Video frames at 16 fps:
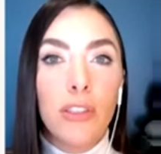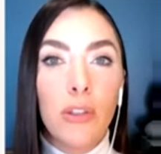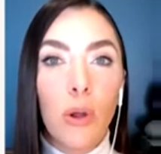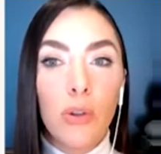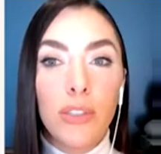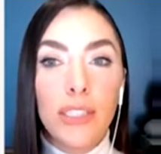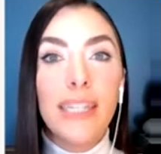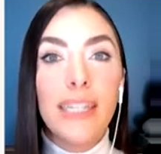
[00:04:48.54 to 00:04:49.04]

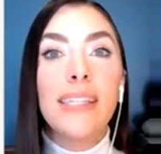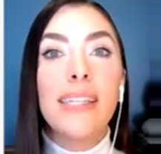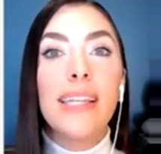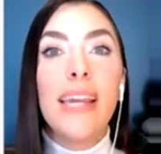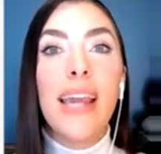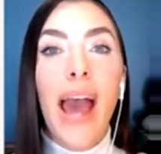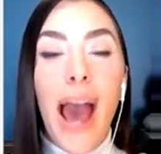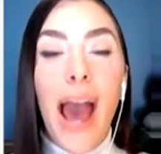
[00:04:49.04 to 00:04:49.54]
results. It's
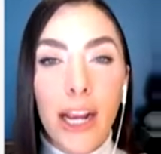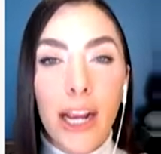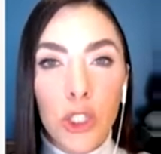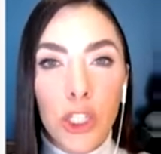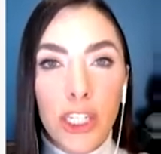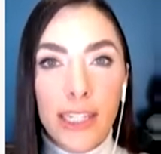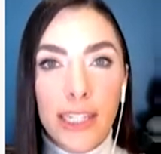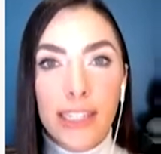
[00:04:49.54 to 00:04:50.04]
the
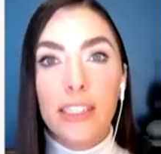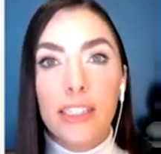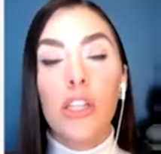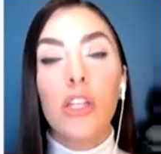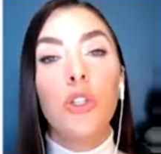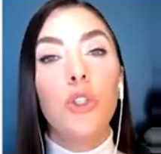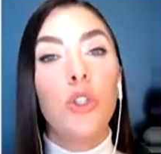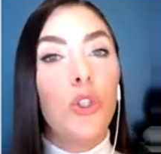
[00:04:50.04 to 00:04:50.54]
action, it's
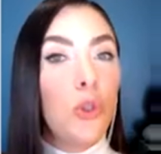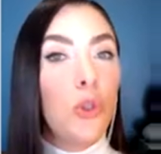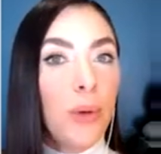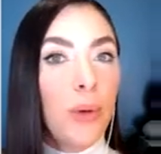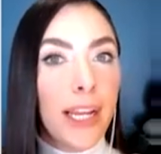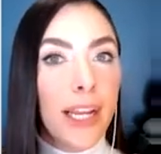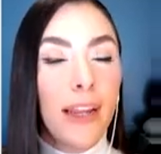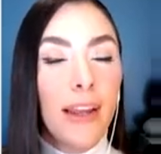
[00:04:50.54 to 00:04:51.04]
the
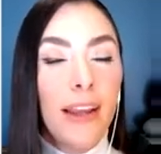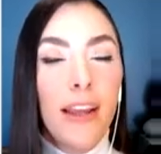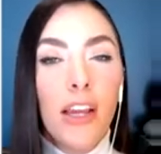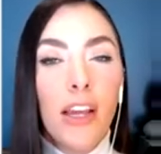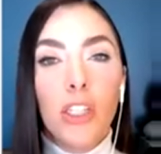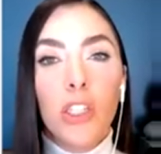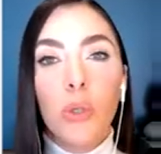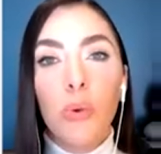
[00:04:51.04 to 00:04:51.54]
doing.
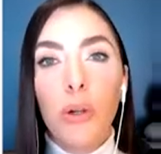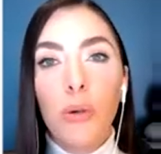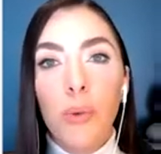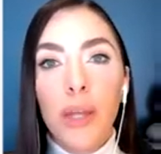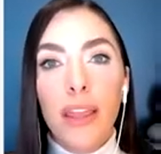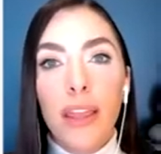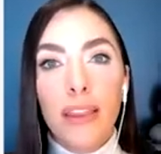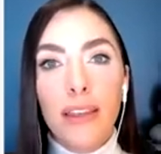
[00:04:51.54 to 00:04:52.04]
So
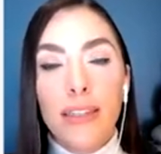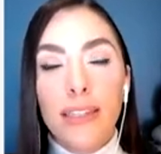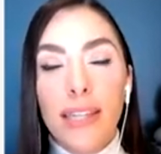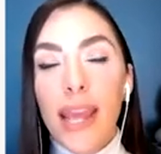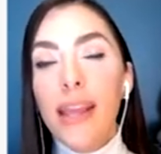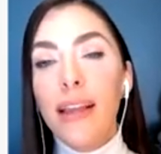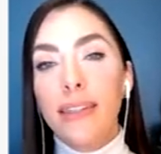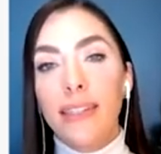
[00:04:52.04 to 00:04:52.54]
when we
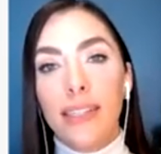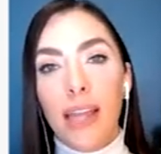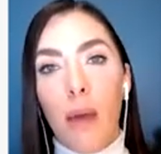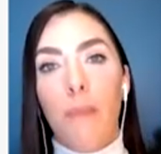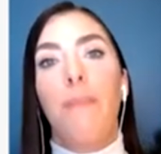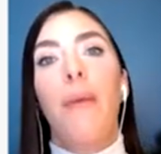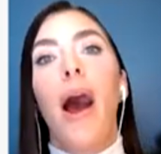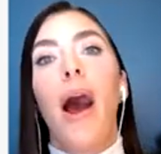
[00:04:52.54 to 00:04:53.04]
take a
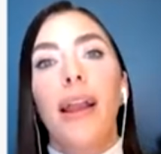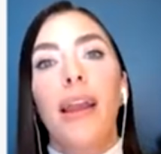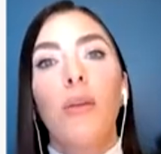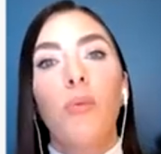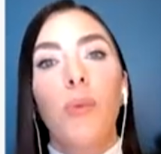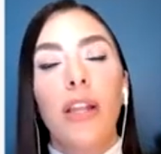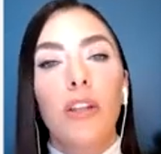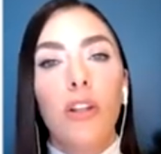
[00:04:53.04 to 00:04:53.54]
step back
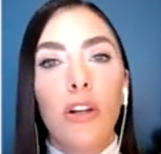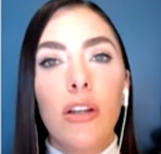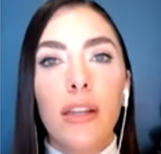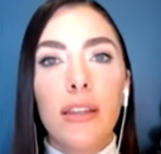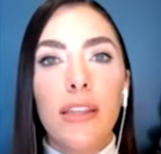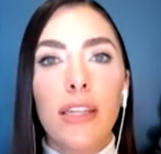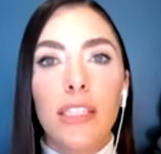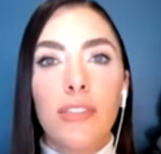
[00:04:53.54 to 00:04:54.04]
and we
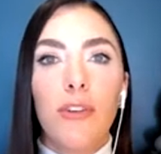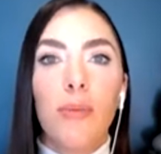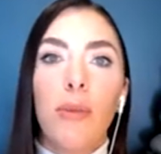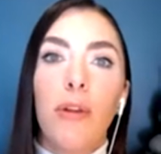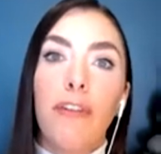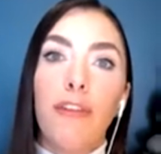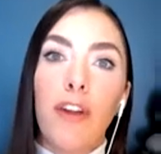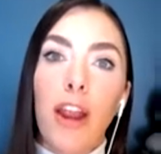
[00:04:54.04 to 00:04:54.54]
look at this
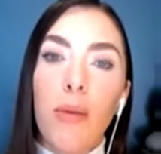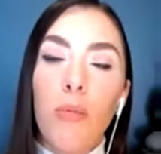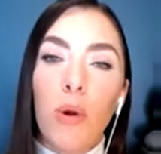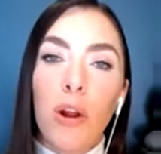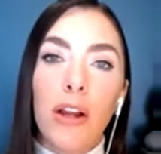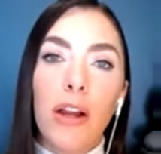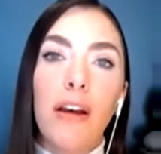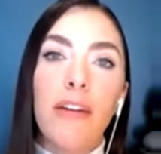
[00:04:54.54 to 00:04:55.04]
from the
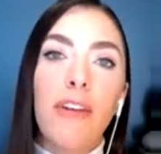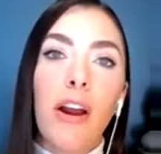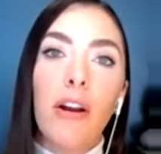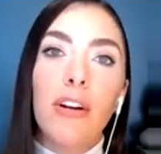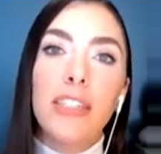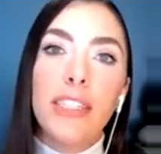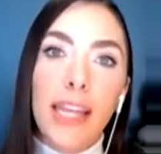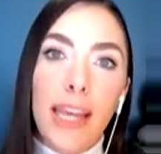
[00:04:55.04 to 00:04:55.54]
framework of
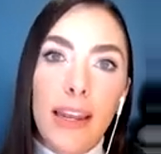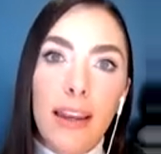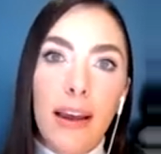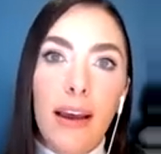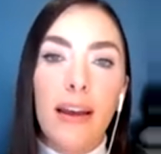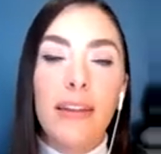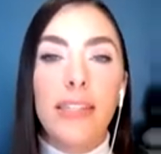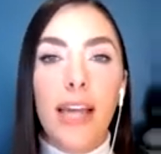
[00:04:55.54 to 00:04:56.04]
our
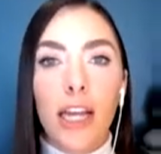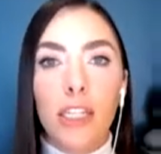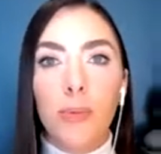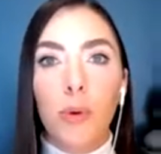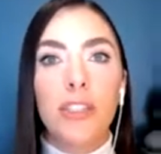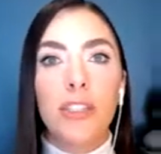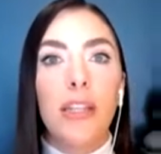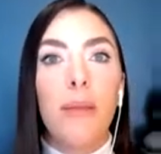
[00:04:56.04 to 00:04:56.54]
data,
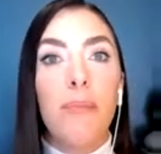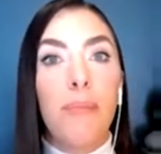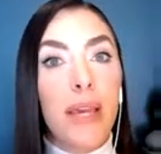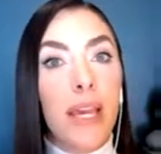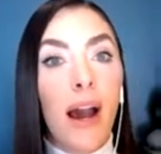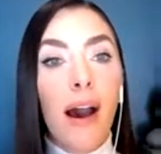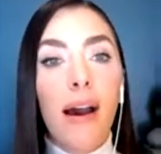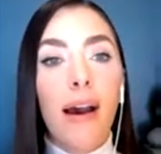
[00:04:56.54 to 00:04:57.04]
dashboards, and
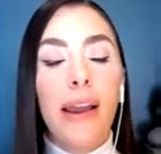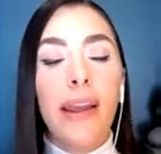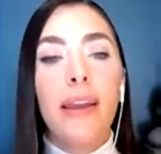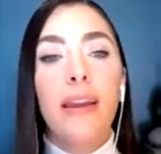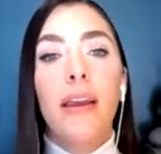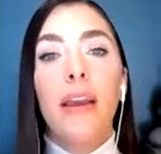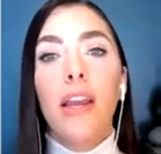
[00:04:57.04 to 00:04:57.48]
B I,